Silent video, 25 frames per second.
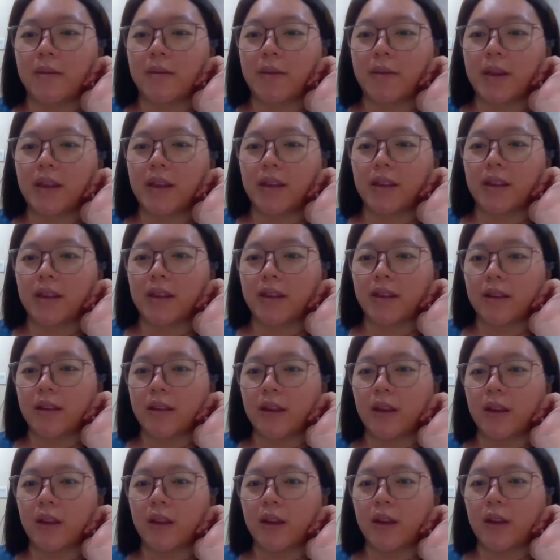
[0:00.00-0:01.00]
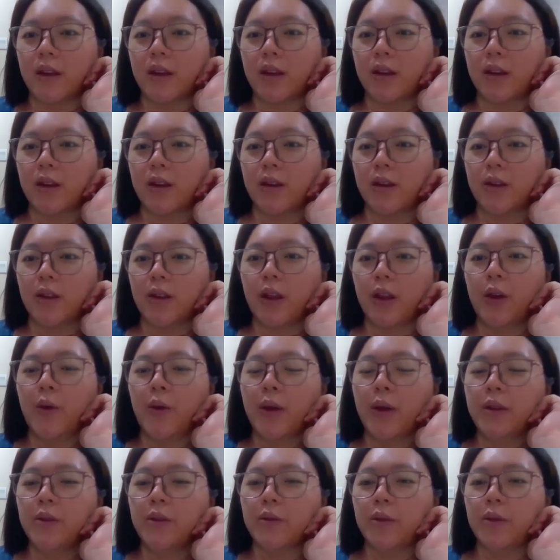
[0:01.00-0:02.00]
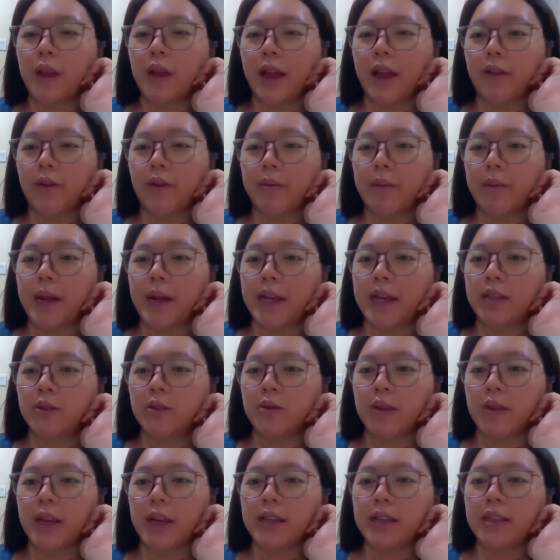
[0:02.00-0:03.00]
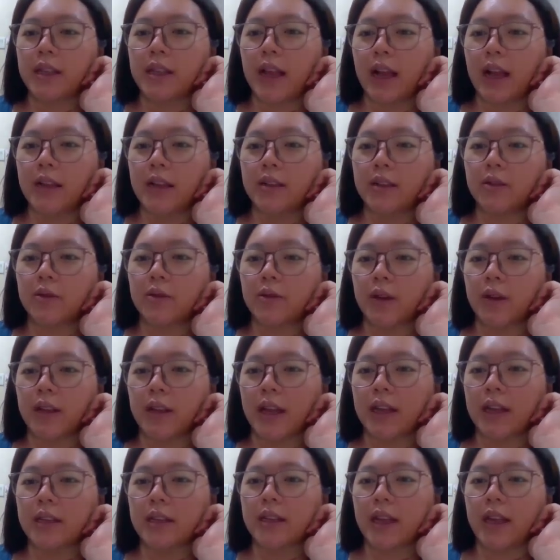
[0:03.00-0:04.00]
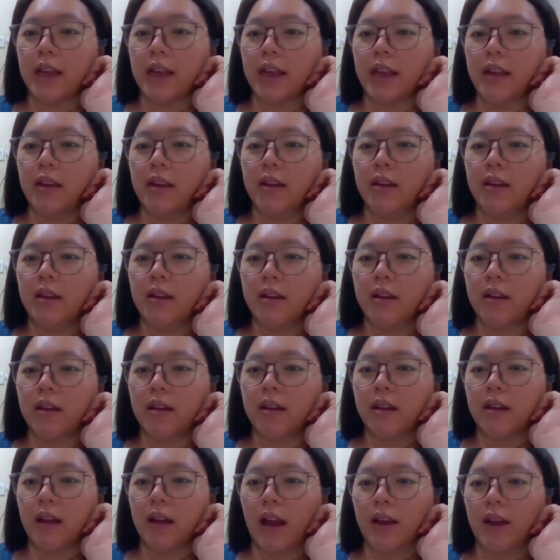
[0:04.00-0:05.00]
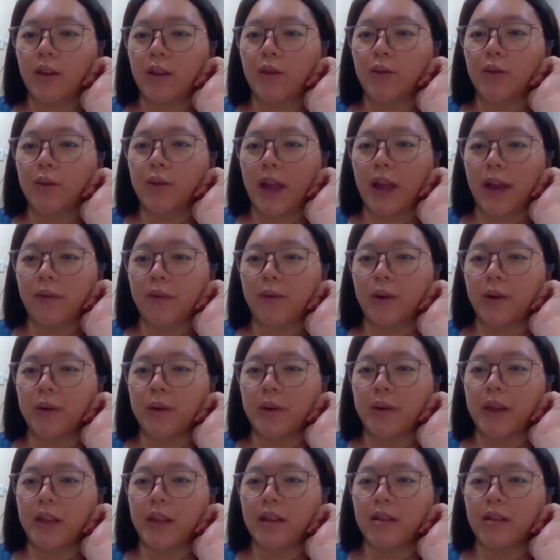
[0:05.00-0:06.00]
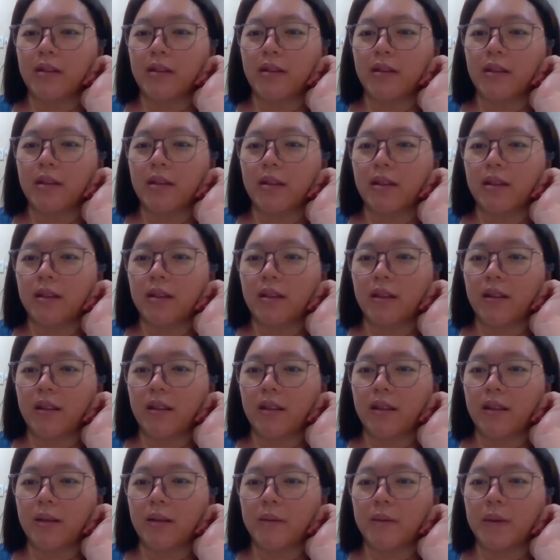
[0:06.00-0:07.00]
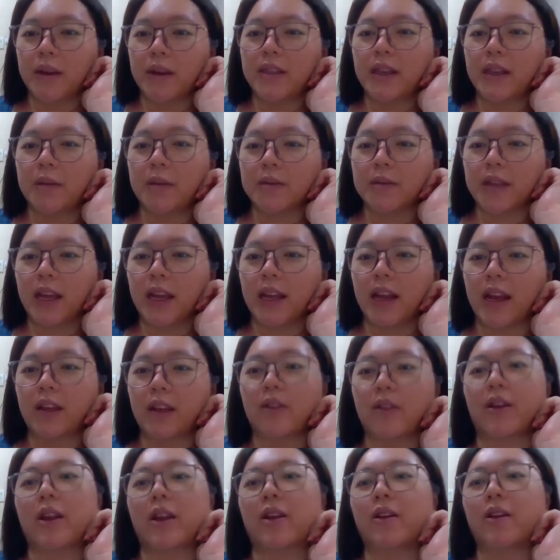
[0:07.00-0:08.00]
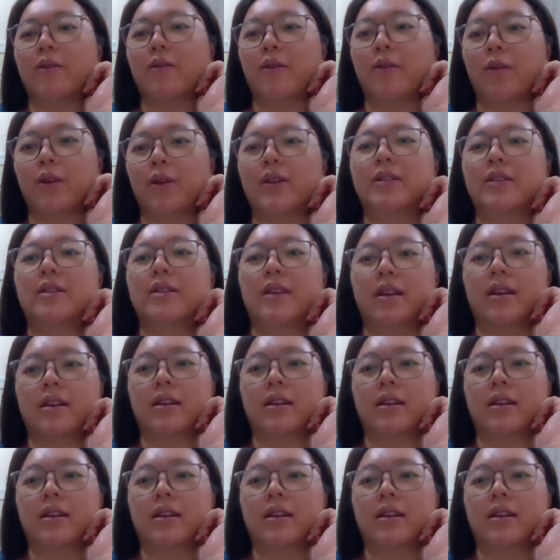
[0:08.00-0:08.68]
I mean, Yeah. do you want to like replace today's class to another day? Are you like worried? Because I'm scared that you cannot focus.